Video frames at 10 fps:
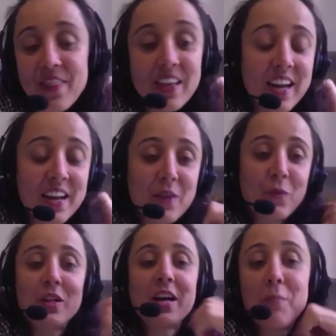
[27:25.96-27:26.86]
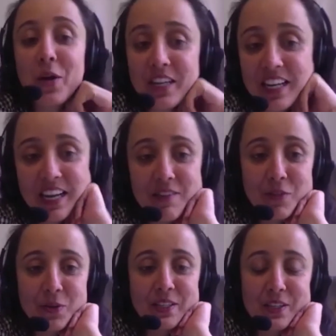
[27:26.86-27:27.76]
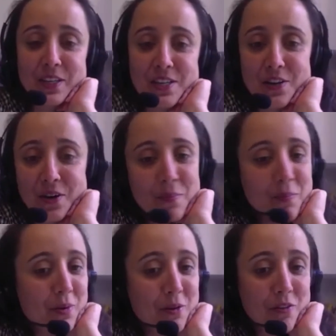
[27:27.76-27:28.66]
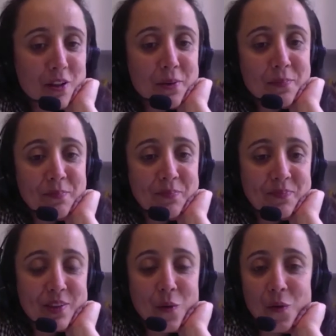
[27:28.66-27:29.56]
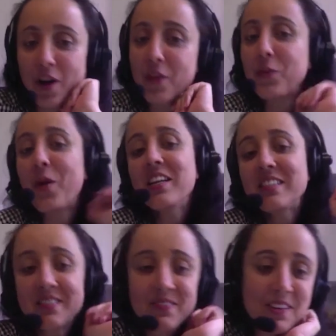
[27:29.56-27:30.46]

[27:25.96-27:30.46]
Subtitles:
then, well, a marketing influencer in Europe who you follow or otherwise?